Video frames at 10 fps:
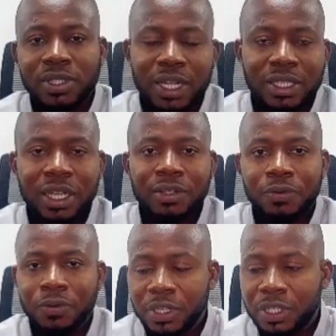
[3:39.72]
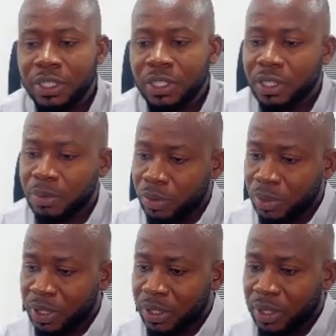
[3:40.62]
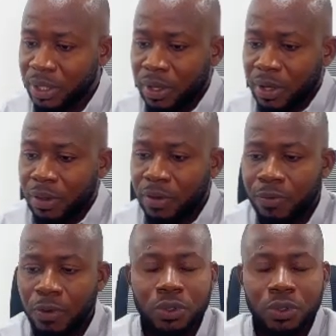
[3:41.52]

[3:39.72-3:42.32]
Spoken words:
start and finish the project. The